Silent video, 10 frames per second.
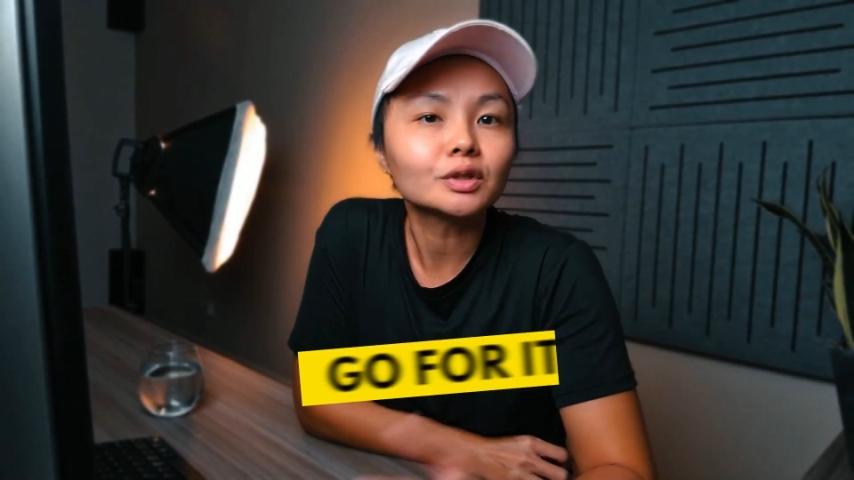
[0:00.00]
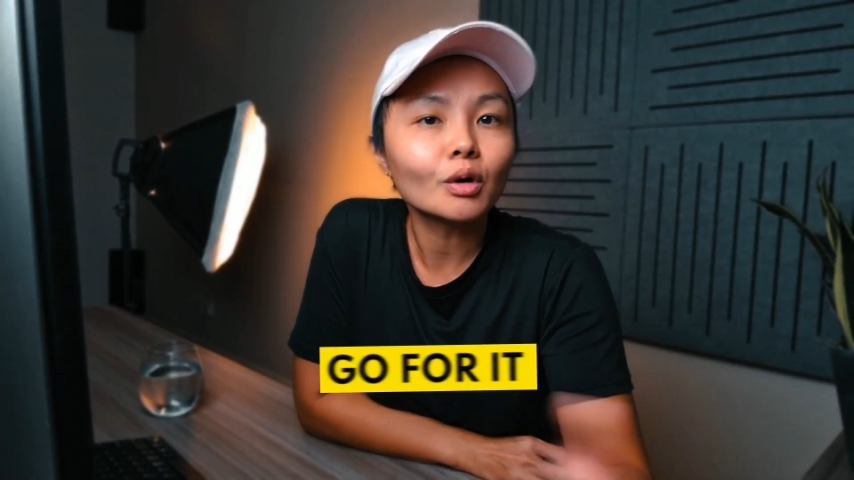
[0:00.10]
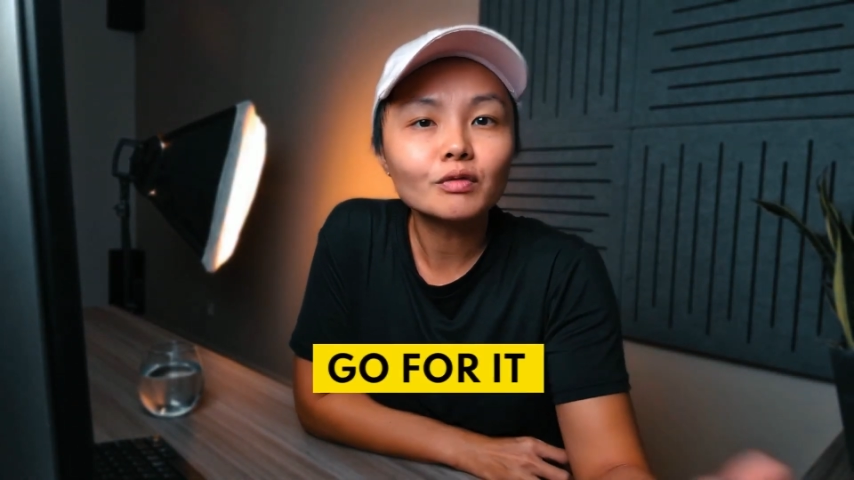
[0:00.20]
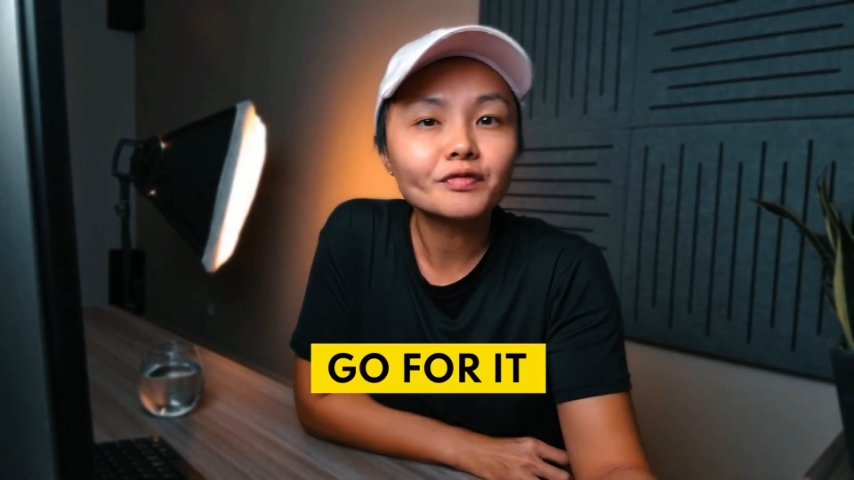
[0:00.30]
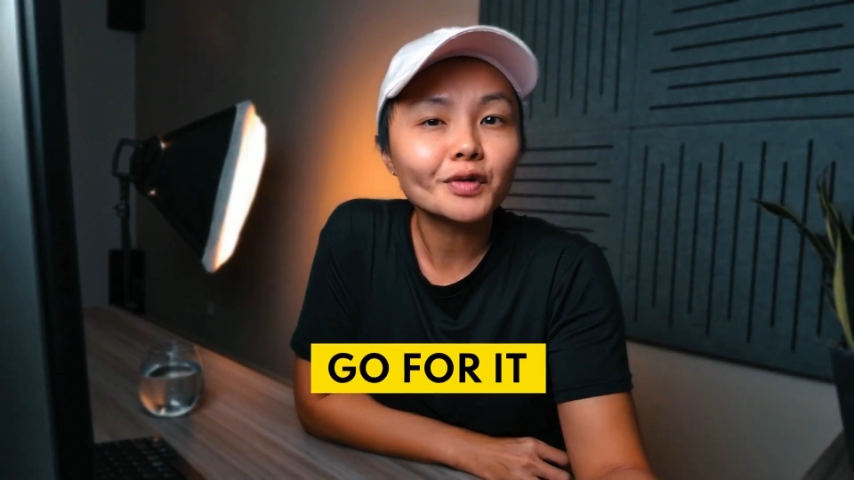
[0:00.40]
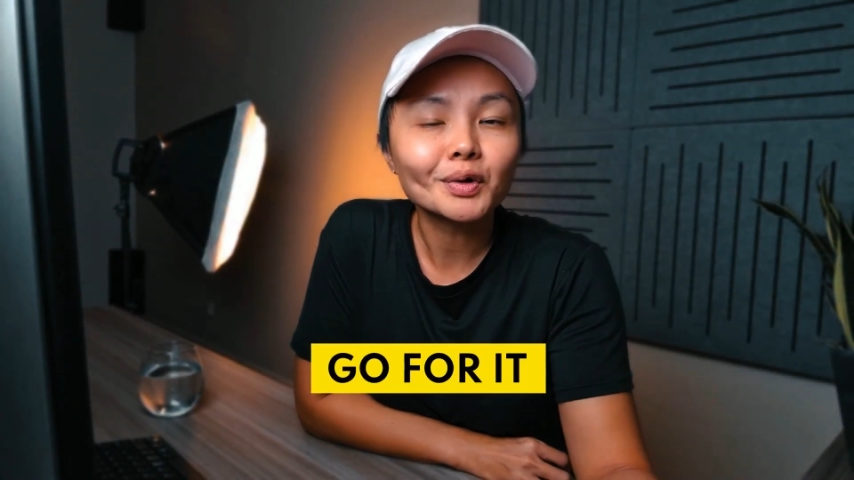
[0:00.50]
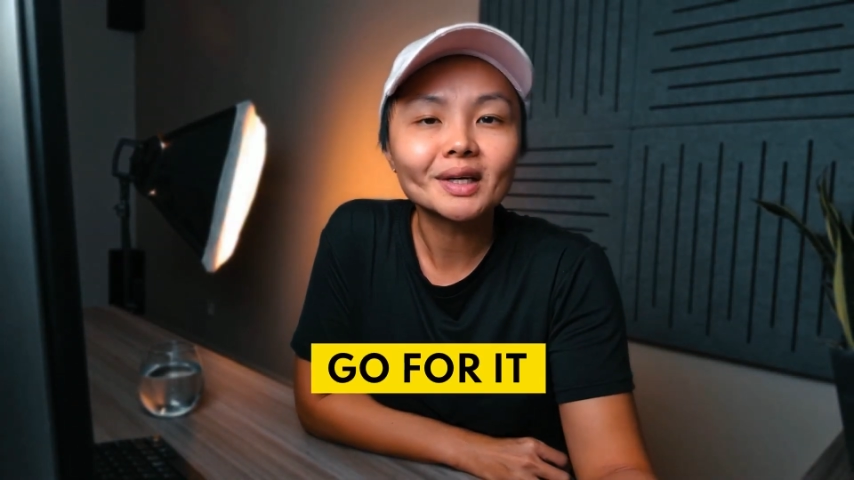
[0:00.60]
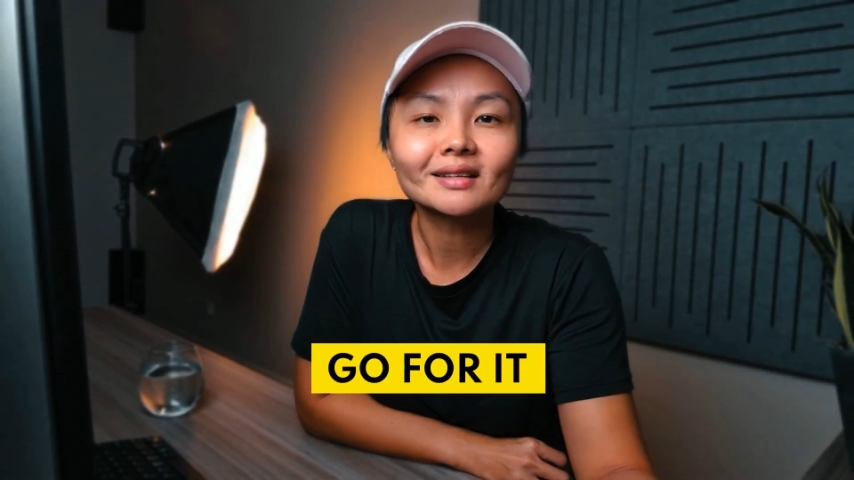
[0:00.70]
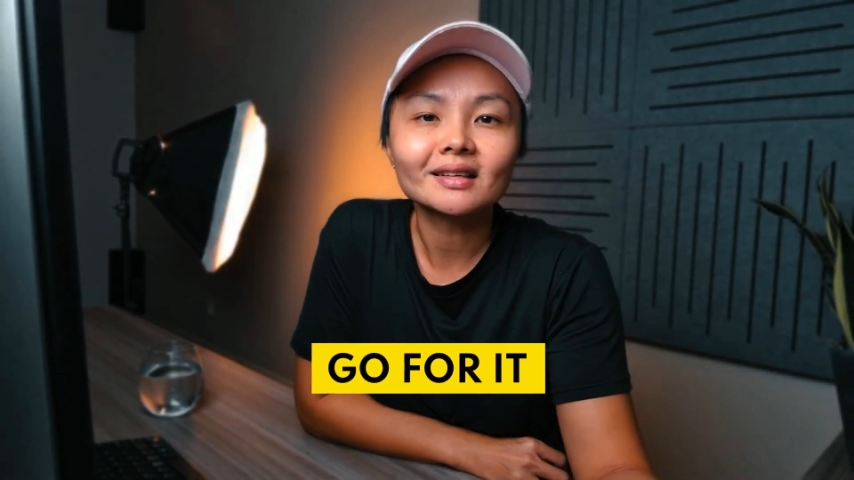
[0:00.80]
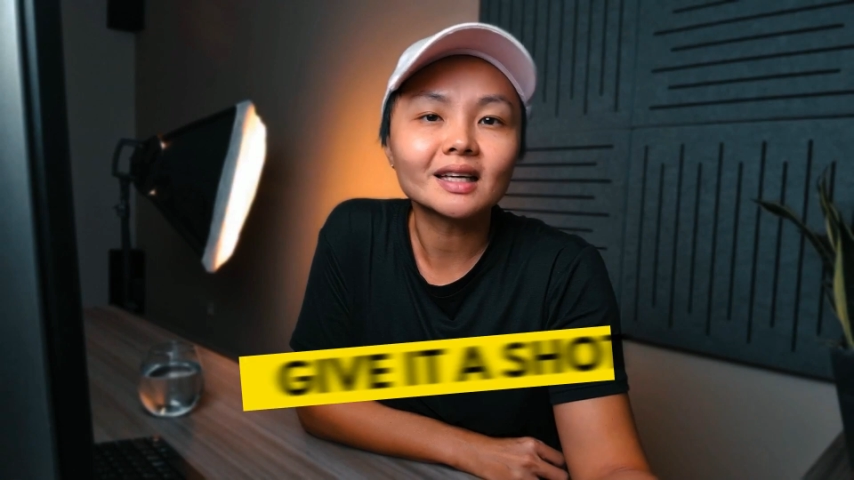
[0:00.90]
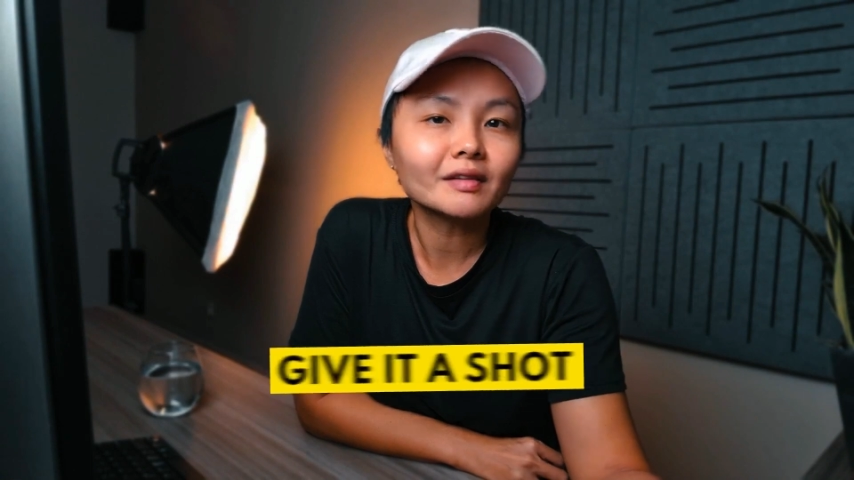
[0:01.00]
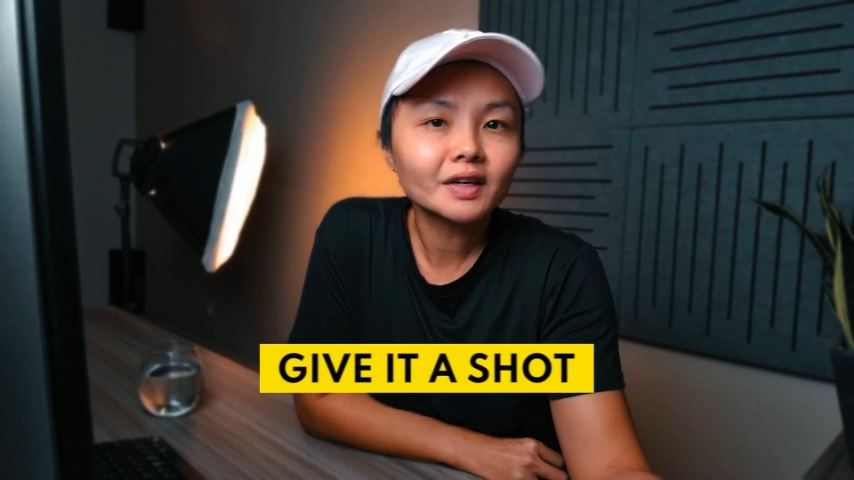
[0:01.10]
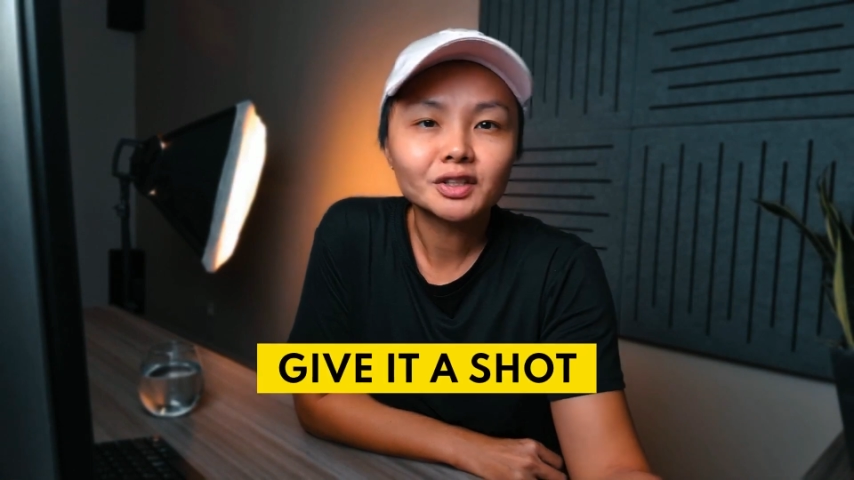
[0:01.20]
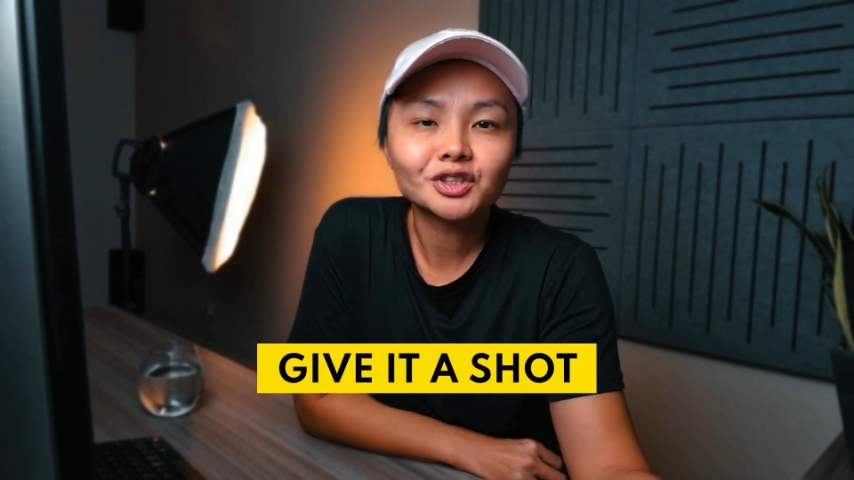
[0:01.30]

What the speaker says: Go for it. Give it a